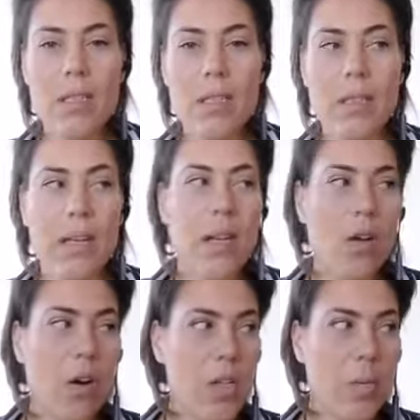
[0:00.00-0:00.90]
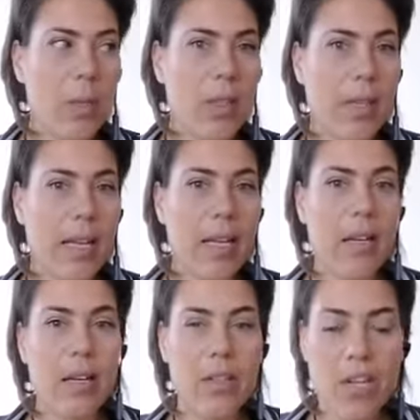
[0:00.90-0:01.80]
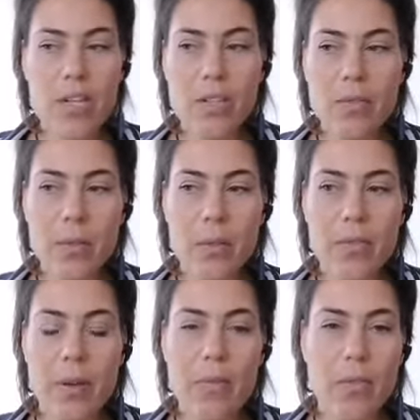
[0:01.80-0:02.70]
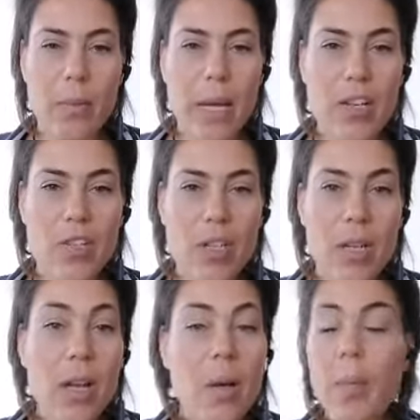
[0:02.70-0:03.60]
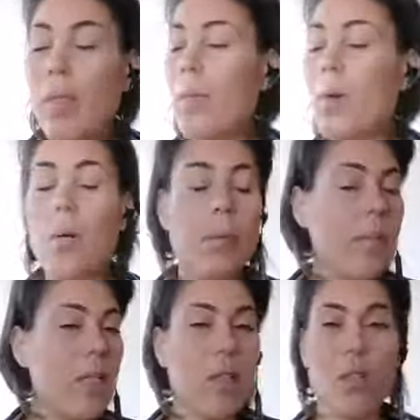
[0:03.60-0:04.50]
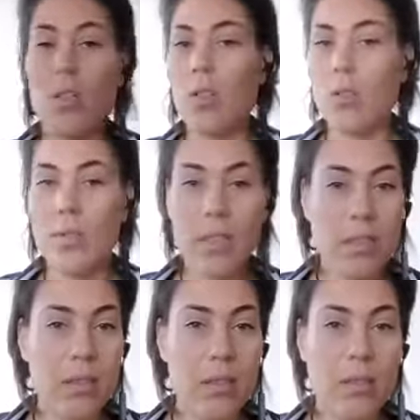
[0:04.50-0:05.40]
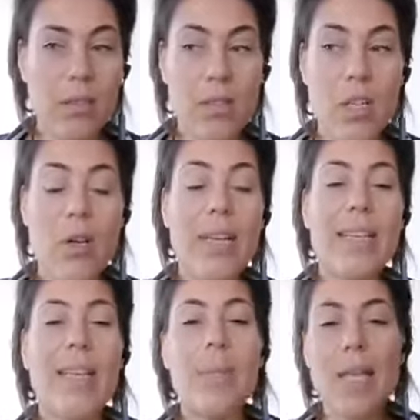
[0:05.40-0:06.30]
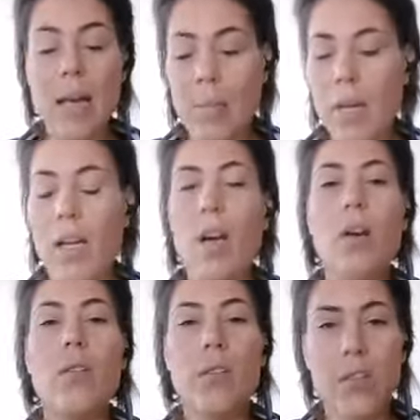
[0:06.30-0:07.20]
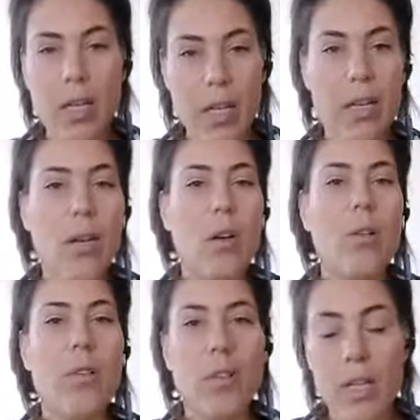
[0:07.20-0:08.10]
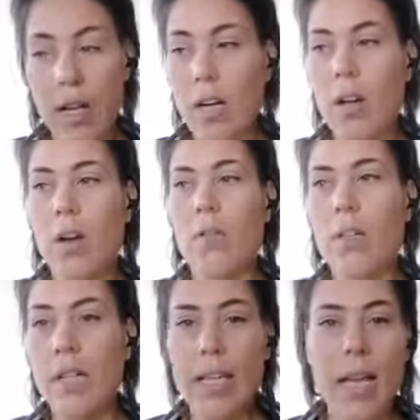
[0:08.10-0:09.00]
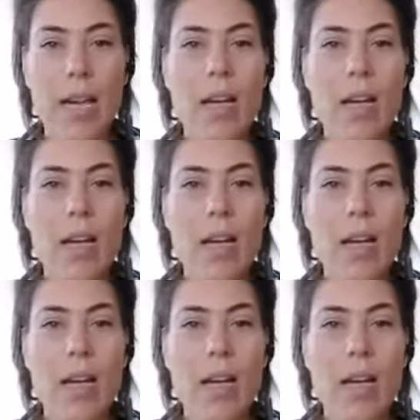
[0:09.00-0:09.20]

They go to hospital, they get an injection for the inflammation, but the problem is not solved. So it keeps happening over and over and over again.